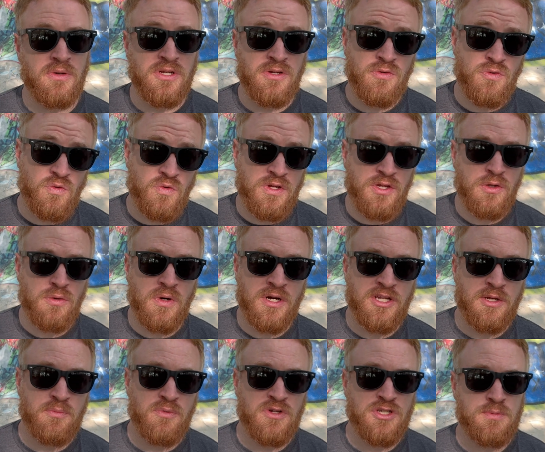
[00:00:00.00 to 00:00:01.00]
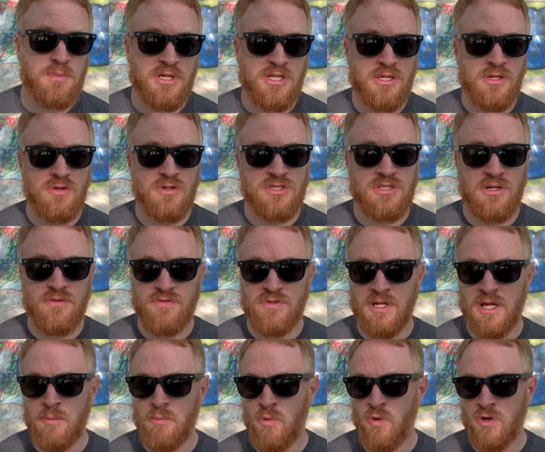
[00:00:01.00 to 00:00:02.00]
and you'll end up respecting yourself a
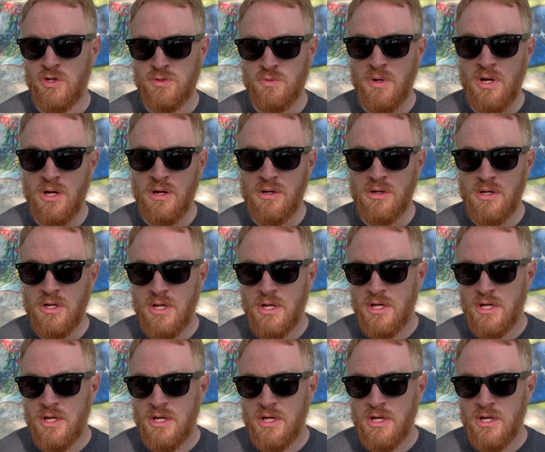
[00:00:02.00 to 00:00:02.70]
lot more as well.